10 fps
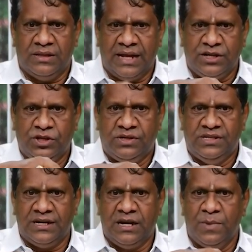that
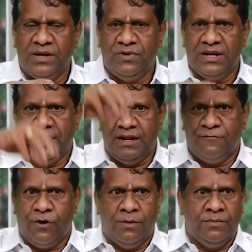gentleman will
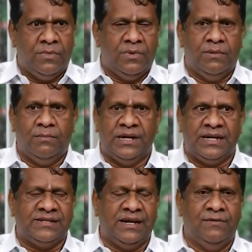inform
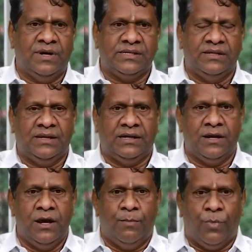Madras Srinivasan
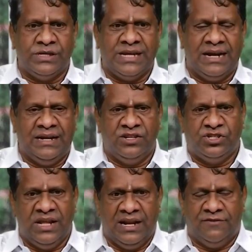that boys had
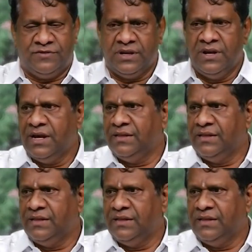lunch, they left.